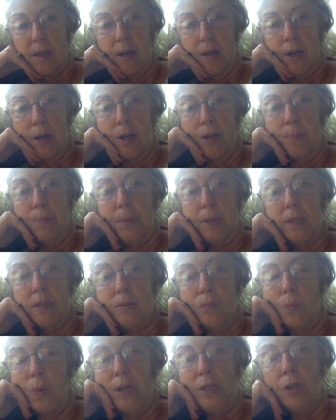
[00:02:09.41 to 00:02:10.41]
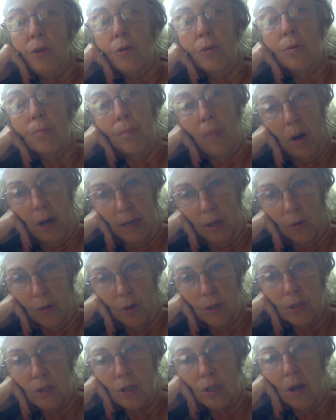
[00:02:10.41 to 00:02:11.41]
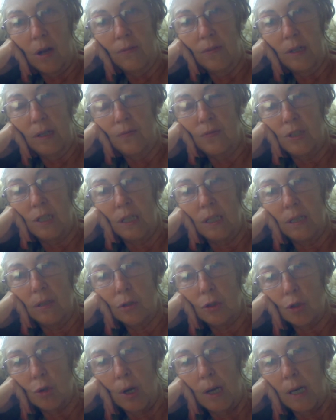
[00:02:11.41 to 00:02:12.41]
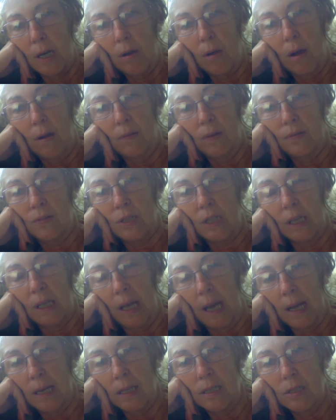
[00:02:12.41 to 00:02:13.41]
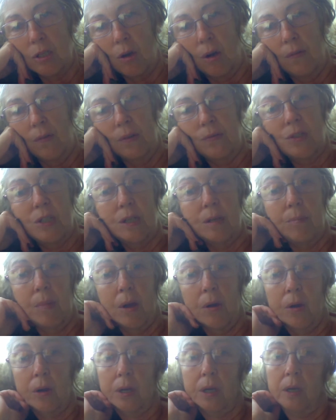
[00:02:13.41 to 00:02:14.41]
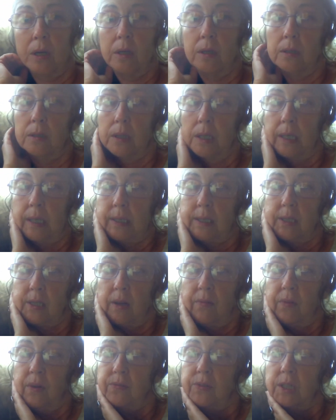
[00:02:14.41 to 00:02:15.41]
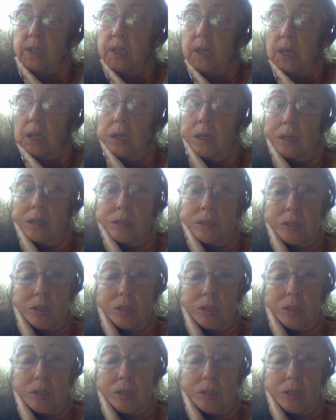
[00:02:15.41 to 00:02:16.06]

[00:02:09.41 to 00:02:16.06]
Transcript: but when you're a migrant, I've lived in Australia, I've lived in Canada, I've lived in America, and I've lived in England.